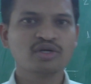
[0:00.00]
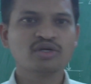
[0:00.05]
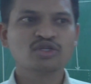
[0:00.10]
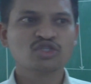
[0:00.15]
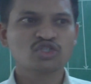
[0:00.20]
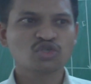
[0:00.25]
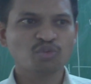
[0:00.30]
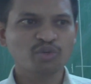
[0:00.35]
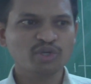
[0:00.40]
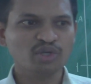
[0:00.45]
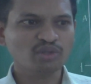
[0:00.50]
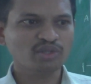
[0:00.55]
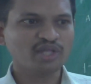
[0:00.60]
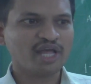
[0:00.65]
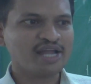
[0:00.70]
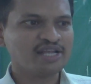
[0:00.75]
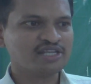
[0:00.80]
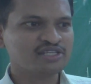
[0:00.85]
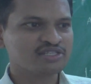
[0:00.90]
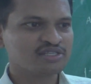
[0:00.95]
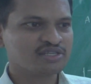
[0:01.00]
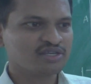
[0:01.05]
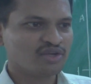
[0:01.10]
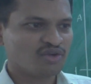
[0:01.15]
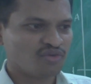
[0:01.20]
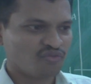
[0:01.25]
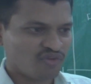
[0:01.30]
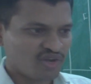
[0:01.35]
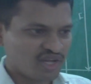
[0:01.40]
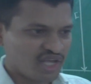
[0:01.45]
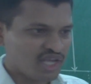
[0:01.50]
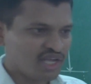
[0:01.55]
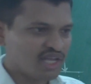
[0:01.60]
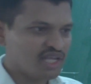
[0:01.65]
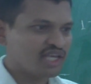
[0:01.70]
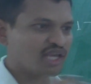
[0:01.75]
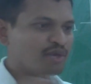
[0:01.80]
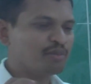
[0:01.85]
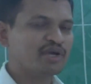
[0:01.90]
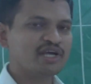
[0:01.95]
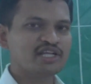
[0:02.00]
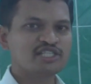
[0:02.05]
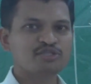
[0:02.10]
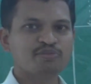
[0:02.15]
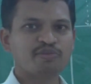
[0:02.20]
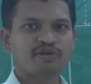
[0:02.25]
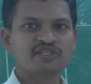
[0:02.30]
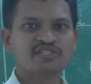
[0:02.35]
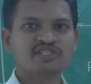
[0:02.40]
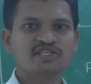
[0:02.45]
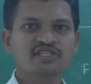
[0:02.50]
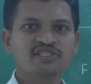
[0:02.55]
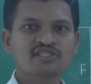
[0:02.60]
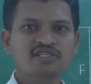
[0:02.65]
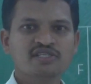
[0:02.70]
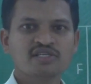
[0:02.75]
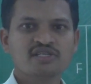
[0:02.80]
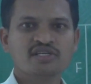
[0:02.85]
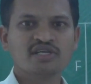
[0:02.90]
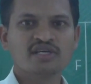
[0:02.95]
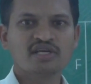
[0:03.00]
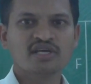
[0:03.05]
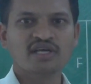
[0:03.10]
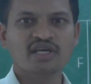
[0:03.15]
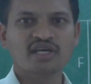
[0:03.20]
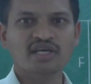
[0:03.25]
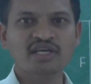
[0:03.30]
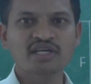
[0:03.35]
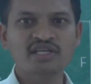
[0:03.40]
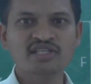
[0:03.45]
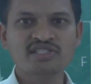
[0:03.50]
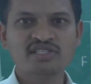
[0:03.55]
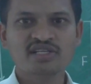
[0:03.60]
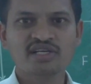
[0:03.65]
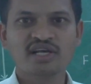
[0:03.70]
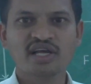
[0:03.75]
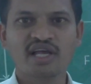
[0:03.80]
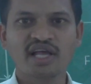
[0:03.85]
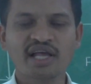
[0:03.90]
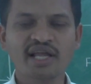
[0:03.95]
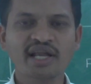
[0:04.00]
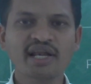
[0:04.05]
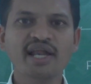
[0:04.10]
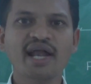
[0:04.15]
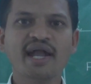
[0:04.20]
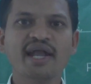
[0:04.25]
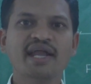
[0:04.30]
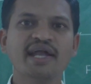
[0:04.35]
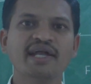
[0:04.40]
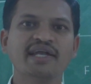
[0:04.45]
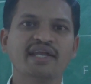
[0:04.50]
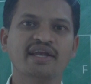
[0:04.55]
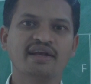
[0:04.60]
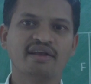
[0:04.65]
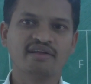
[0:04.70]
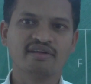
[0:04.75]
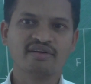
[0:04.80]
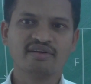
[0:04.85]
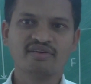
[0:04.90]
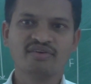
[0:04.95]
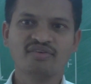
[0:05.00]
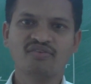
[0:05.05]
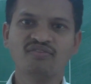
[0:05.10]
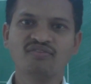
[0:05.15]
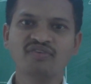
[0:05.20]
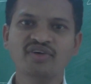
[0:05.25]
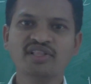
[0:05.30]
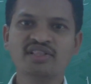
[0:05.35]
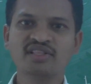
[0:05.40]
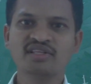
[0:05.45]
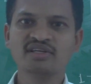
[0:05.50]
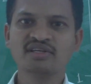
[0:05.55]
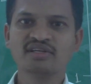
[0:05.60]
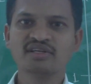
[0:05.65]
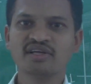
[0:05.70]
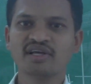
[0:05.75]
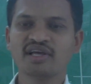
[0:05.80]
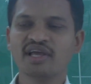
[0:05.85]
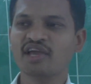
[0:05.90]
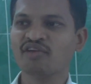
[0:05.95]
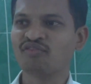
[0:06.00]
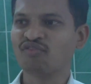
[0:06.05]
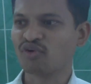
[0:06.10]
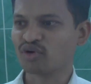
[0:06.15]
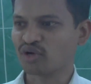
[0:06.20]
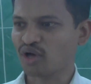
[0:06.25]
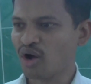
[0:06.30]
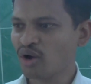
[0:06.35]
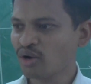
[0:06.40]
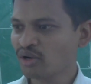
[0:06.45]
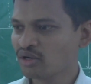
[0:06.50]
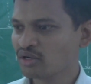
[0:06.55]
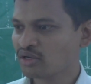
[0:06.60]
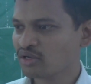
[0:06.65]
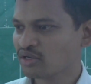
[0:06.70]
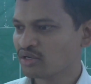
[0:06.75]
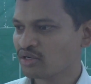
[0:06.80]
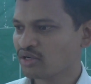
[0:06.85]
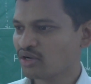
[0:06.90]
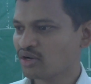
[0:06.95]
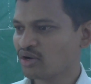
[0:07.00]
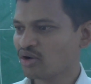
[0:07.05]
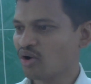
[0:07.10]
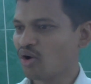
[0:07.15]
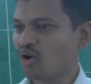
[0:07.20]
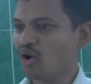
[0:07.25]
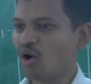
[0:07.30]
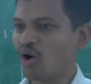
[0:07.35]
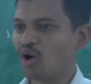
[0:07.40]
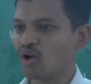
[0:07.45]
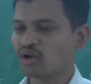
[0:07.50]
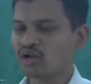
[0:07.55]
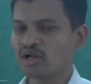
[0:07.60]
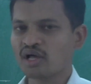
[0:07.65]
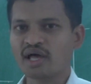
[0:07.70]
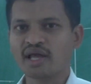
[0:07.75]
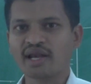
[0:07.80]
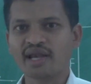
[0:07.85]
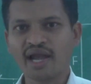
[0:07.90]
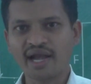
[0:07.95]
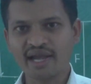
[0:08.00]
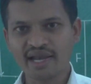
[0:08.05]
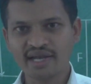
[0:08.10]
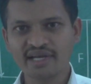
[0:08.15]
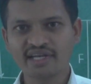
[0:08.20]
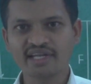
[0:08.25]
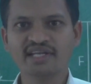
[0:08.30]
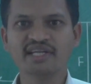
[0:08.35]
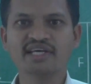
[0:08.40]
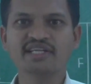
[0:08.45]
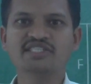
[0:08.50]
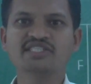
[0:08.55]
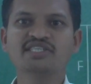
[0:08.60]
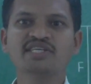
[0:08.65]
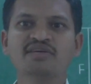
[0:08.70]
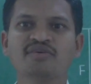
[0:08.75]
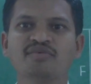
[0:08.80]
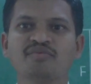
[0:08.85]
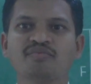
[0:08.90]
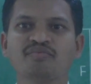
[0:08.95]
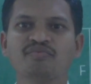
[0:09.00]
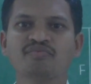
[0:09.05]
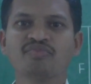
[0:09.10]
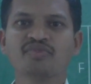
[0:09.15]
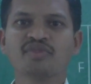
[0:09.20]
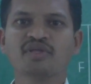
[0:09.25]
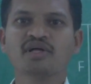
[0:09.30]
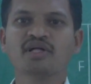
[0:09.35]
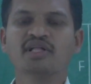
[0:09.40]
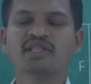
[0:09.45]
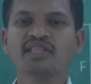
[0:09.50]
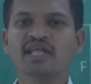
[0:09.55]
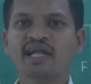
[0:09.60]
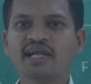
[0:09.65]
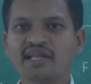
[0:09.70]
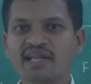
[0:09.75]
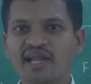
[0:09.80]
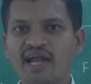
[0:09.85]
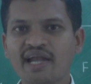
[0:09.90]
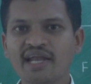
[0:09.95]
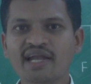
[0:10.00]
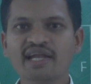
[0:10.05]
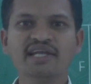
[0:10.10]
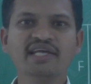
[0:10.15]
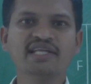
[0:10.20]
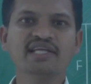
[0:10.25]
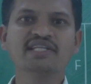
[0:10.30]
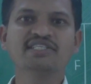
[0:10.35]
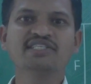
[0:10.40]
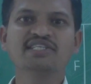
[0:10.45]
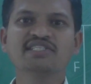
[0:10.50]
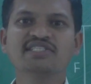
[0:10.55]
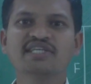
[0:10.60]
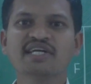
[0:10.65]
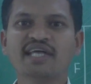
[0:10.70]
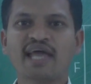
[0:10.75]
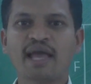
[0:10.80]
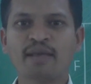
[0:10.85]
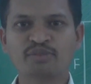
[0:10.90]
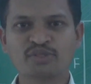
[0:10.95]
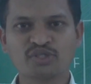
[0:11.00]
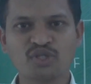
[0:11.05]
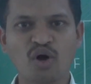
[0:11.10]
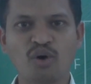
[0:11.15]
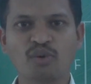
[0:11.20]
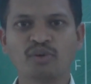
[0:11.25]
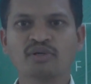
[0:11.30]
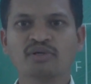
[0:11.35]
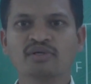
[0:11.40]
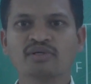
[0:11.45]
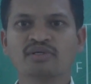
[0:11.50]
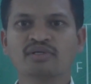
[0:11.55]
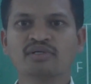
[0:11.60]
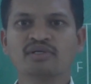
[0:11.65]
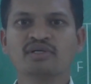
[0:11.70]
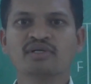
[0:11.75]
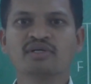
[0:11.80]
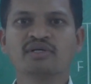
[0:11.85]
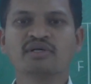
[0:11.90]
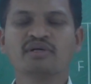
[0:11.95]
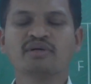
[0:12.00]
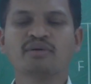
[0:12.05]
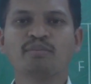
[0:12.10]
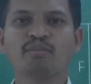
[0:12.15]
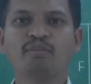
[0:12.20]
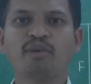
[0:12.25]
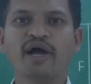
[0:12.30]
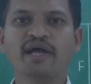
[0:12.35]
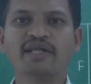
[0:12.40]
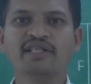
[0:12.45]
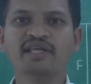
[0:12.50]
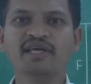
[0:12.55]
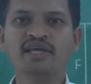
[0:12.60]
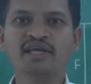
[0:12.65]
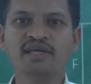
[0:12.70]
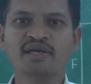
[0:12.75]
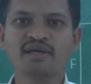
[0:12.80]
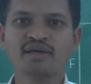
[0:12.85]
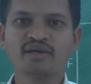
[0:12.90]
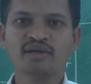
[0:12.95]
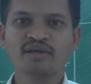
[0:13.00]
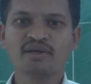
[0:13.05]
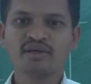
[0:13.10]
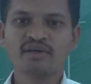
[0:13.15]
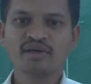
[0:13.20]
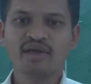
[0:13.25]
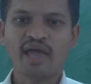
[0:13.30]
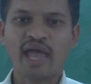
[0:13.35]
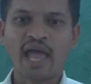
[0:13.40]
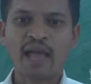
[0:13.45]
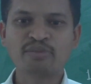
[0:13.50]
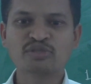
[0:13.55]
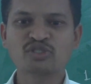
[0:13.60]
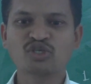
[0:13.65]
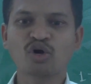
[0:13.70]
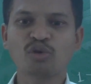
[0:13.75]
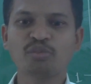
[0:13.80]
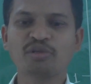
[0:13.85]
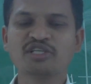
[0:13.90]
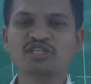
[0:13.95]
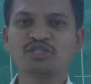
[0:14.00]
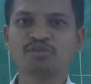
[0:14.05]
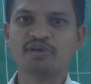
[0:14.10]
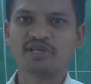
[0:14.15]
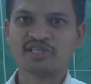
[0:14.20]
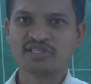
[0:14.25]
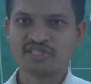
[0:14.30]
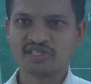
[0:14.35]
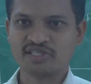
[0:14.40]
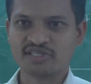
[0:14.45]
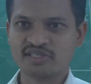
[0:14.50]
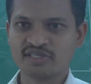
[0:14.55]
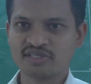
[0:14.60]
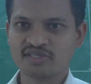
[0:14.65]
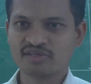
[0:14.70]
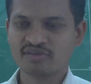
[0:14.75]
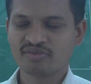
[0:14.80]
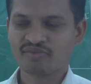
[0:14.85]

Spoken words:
So we know that when any chemical species is irradiated with a photon or radiant energy, that radiant energy is get absorbed by the absorbing species,